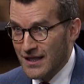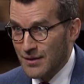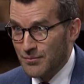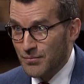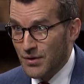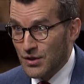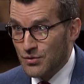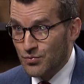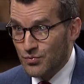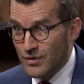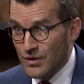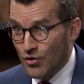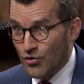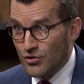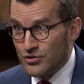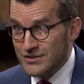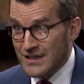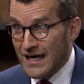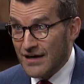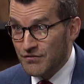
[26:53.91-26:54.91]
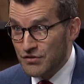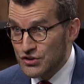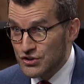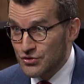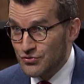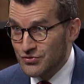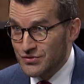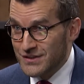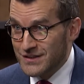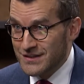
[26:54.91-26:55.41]
but we also have a
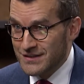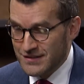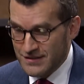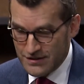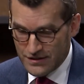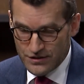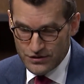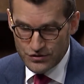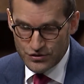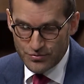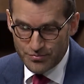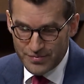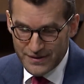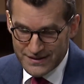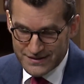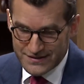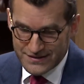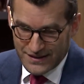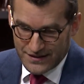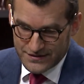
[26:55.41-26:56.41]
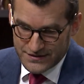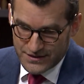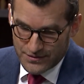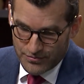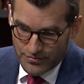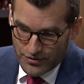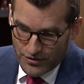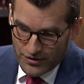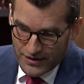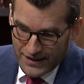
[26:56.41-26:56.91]
duty to be
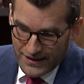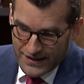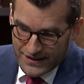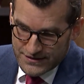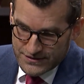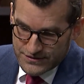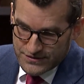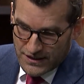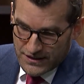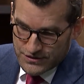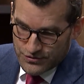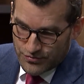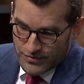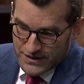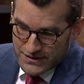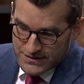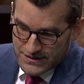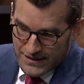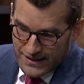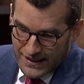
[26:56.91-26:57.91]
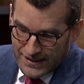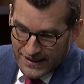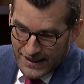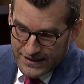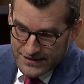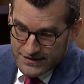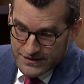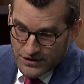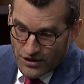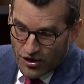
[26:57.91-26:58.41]
sensible and exercise reason and
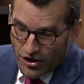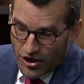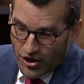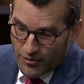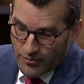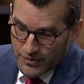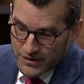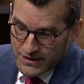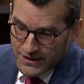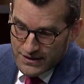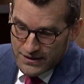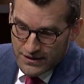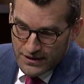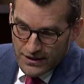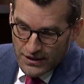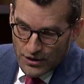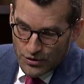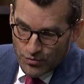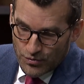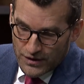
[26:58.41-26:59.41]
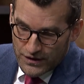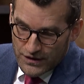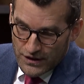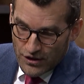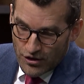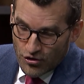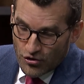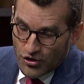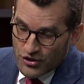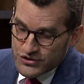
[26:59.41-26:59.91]
act in harmony with the
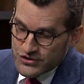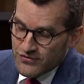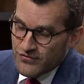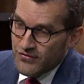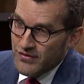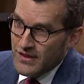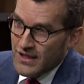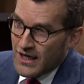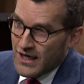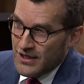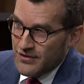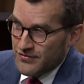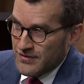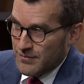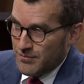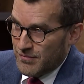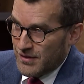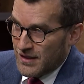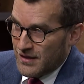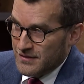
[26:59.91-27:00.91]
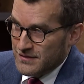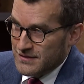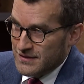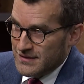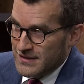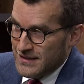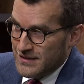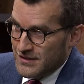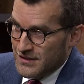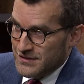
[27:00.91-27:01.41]
laws of life
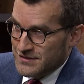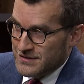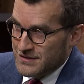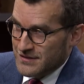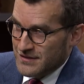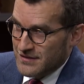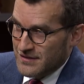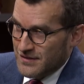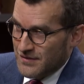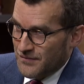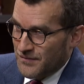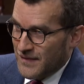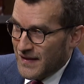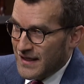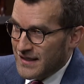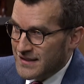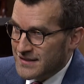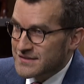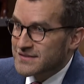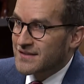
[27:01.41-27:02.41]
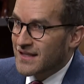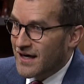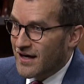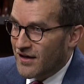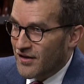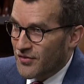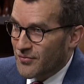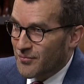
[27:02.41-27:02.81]
implanted in us. Mm. That is the health